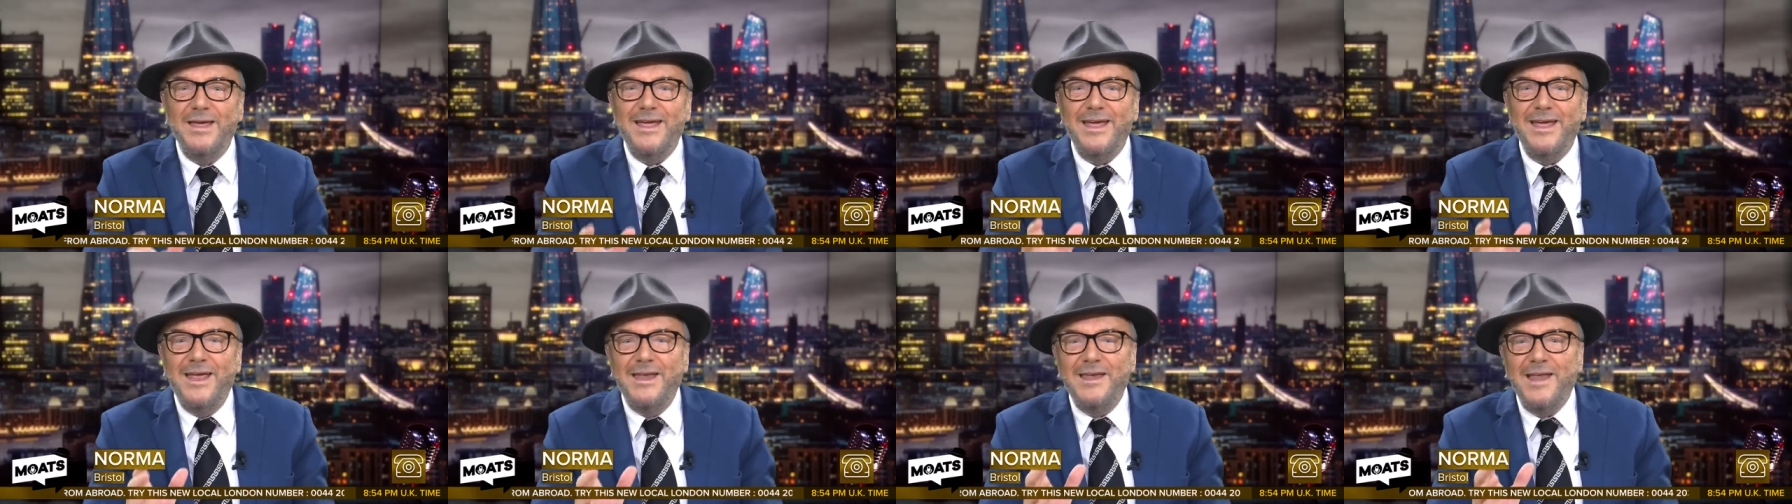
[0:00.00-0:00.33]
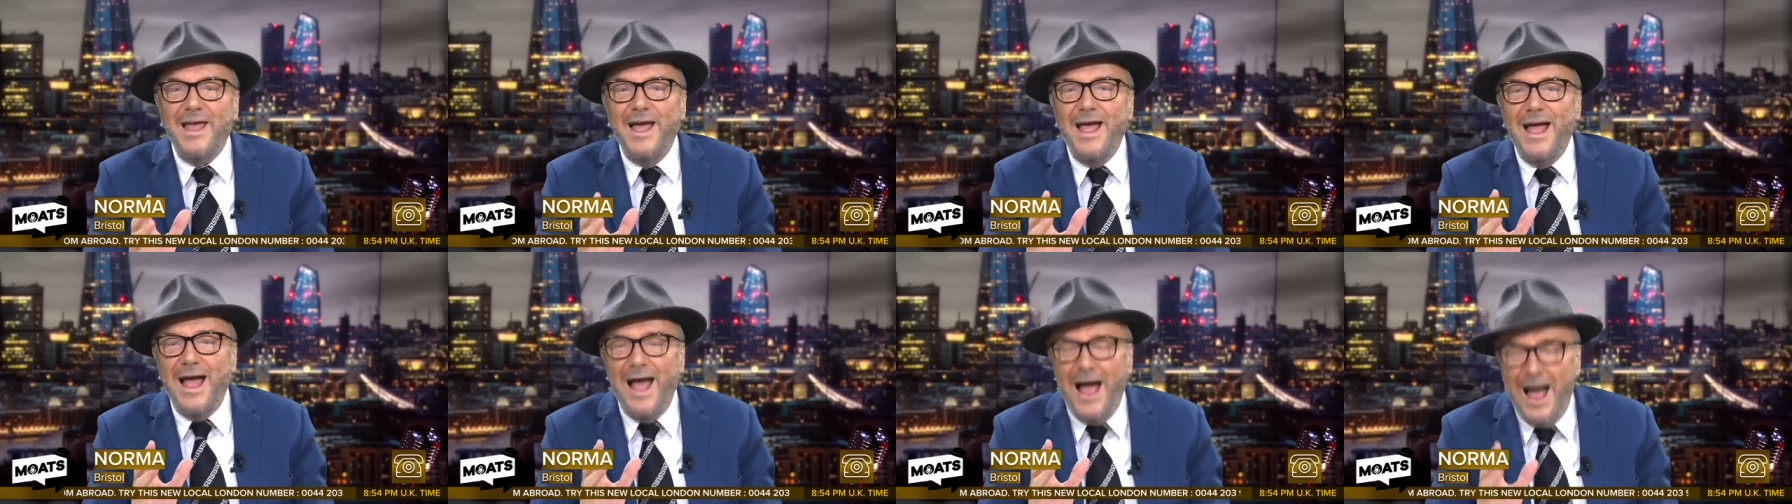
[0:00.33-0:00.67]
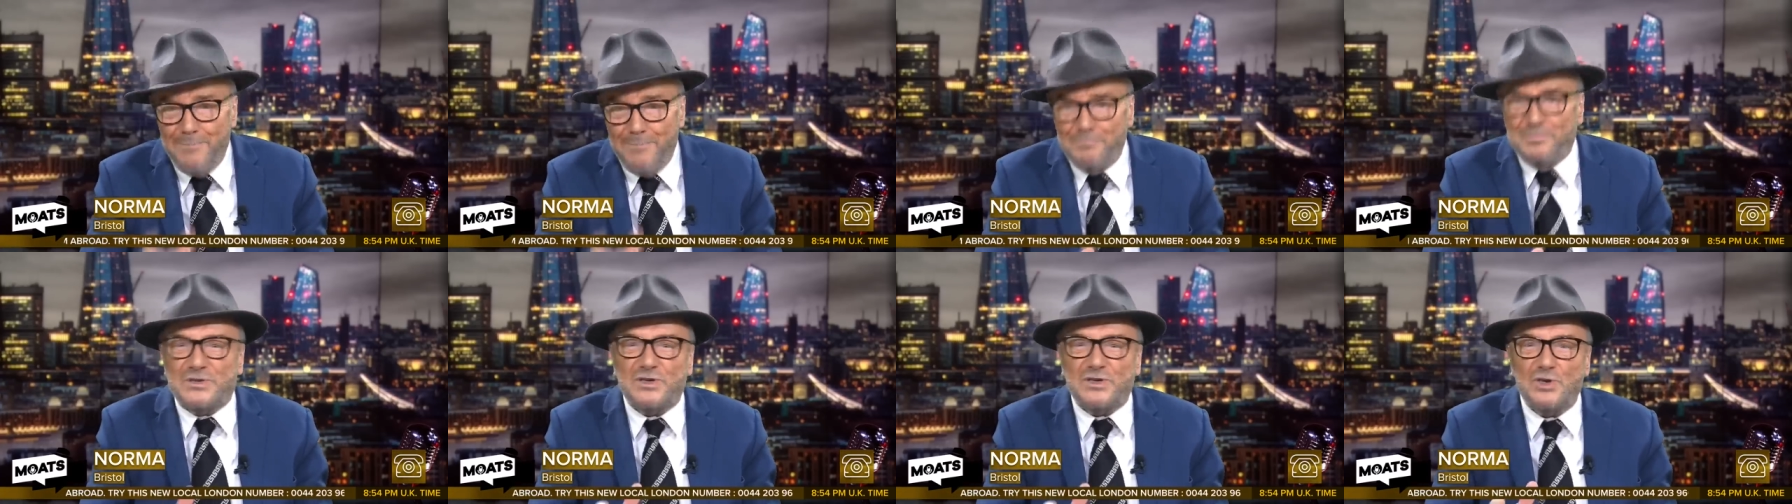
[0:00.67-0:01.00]
in
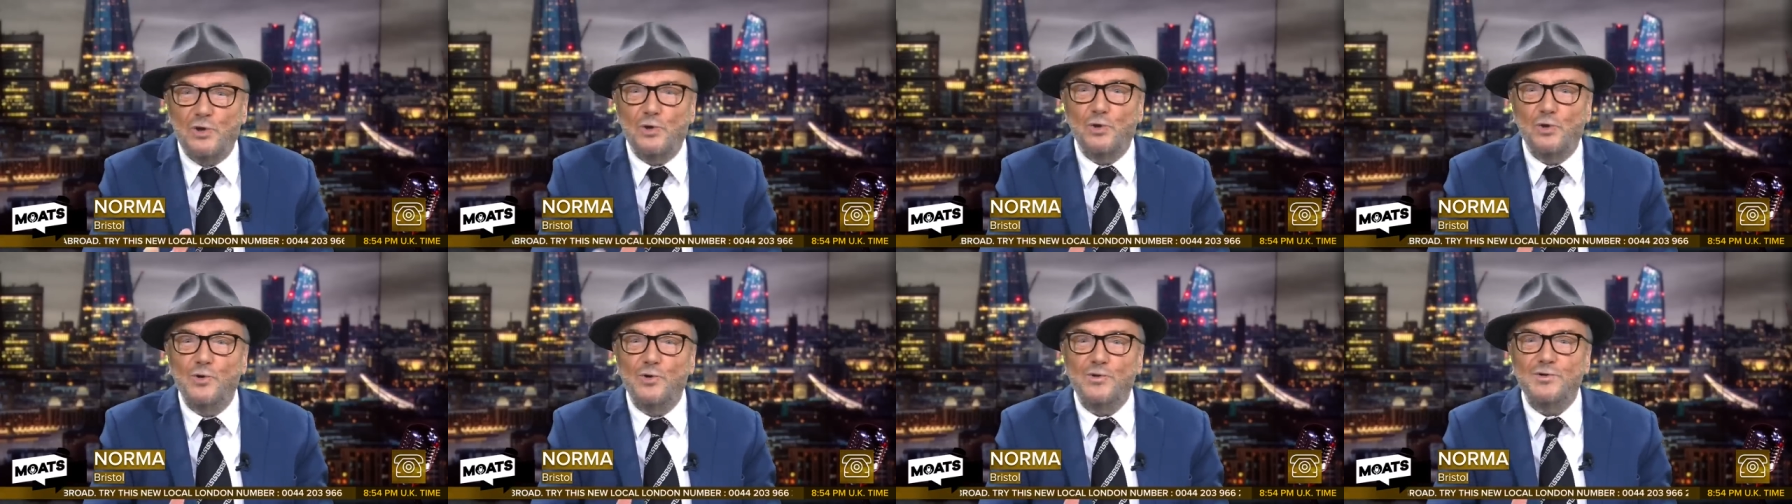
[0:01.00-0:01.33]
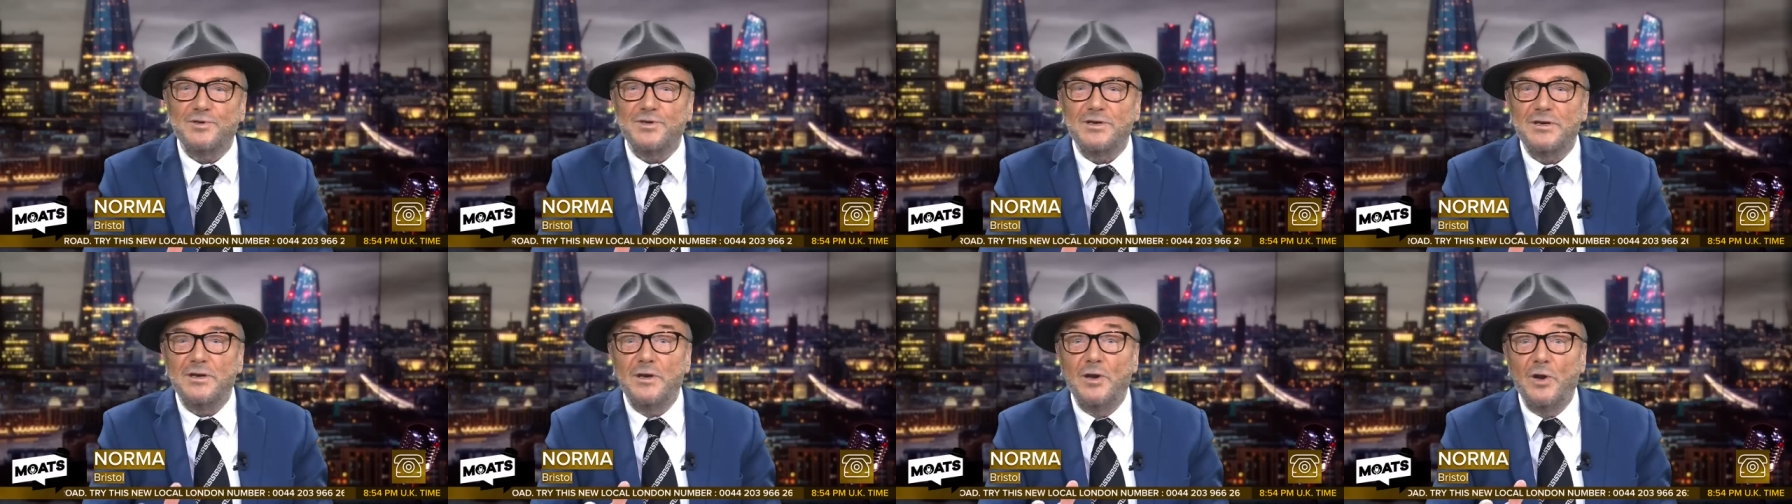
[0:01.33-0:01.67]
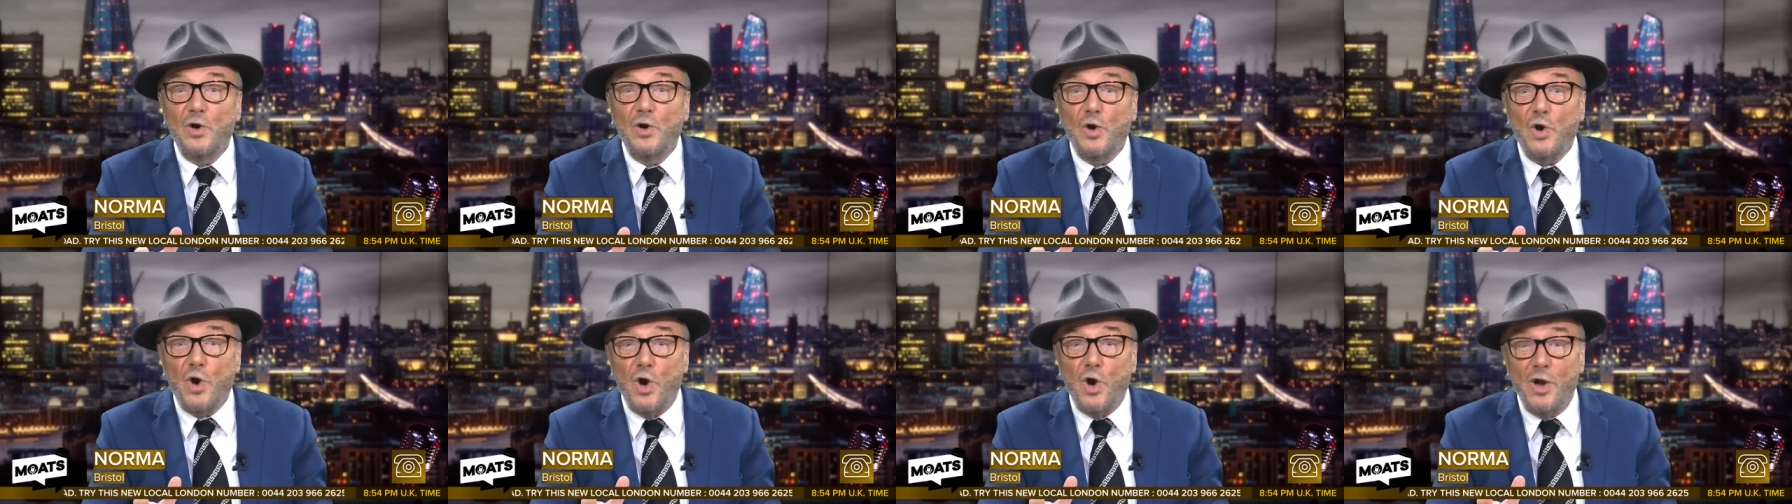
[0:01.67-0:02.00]

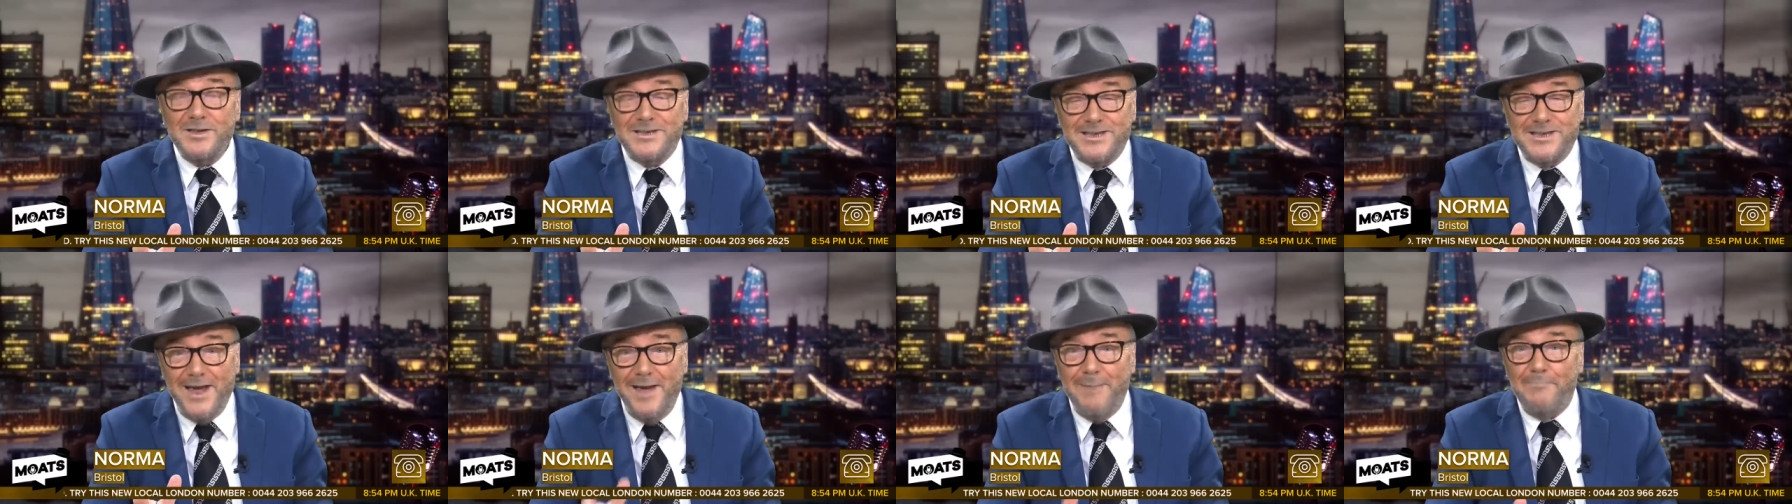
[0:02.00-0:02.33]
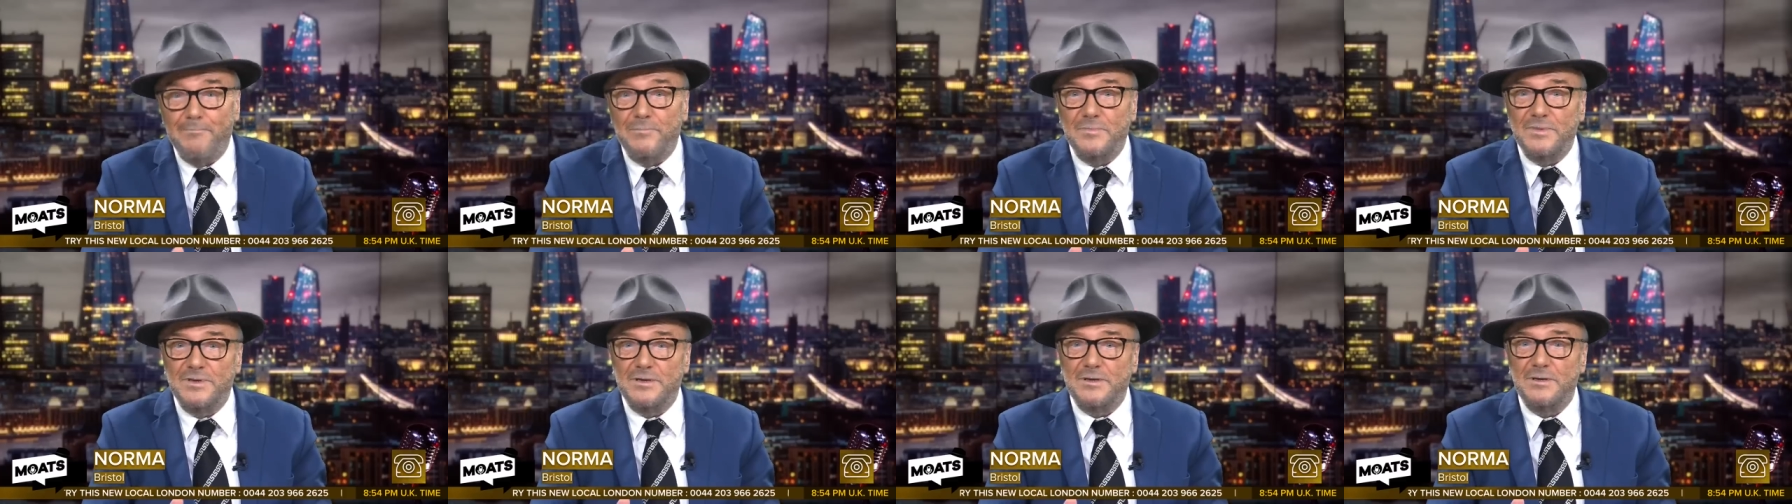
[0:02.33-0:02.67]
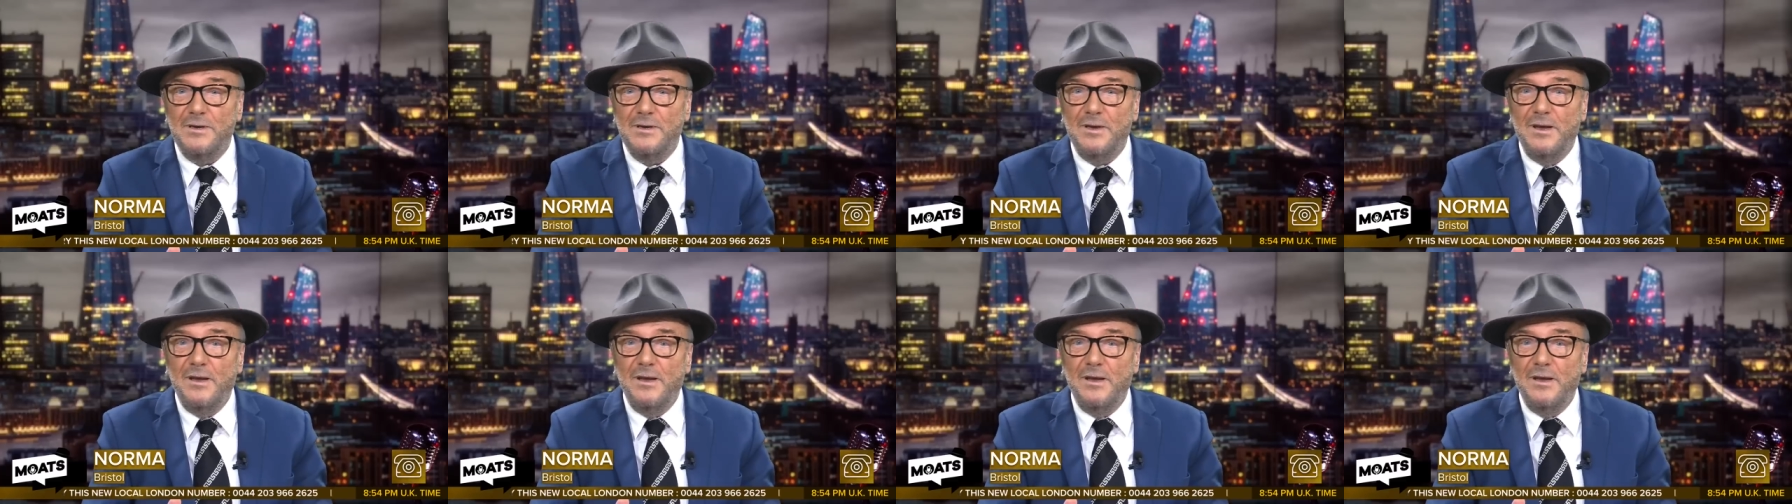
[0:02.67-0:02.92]
absolute contempt.